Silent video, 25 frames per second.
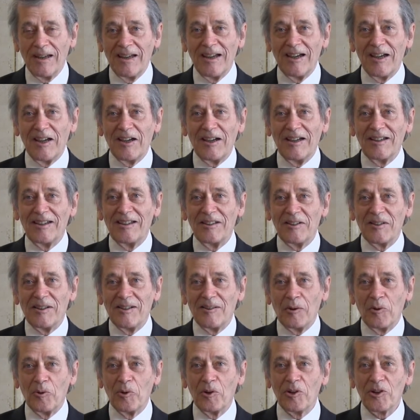uh,
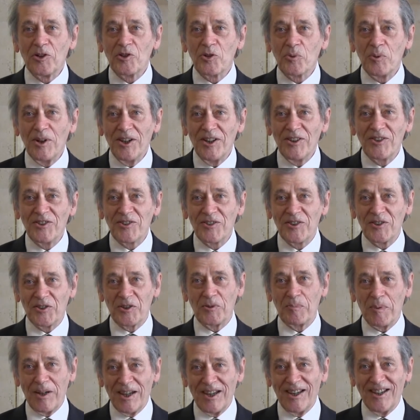all the Swedes to
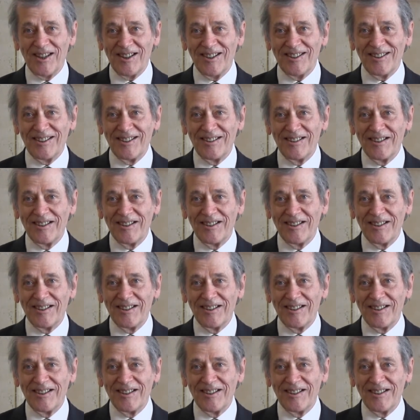Spain.